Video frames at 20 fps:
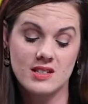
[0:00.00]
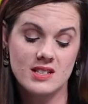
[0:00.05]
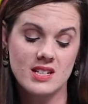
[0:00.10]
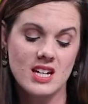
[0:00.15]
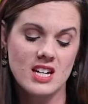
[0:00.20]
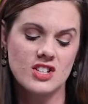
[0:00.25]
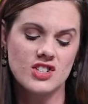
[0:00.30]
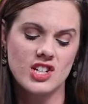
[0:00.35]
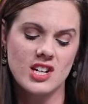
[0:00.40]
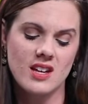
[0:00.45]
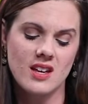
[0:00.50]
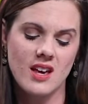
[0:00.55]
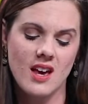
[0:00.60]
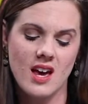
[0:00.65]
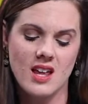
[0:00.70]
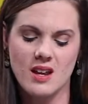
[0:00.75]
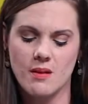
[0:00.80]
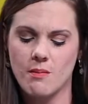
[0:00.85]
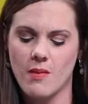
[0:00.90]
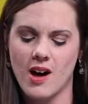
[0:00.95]
teaching
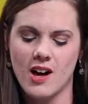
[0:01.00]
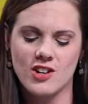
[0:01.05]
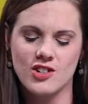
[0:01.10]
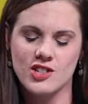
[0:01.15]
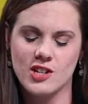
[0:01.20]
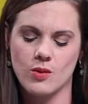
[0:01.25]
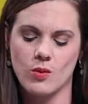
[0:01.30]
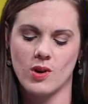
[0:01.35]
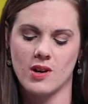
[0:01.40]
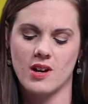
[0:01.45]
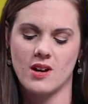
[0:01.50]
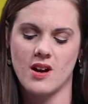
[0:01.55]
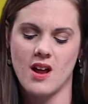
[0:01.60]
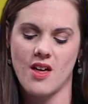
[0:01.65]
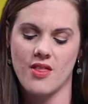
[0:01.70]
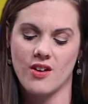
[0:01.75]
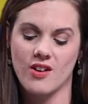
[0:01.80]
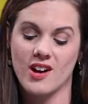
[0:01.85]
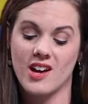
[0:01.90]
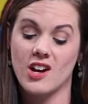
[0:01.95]
and admonishing one
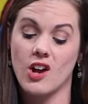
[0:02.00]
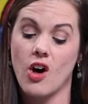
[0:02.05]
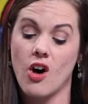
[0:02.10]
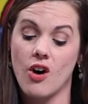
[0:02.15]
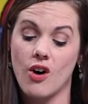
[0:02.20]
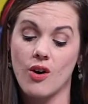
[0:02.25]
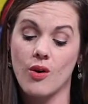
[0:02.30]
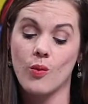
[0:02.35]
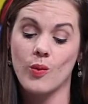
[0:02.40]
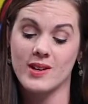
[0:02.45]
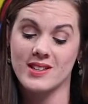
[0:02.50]
another in all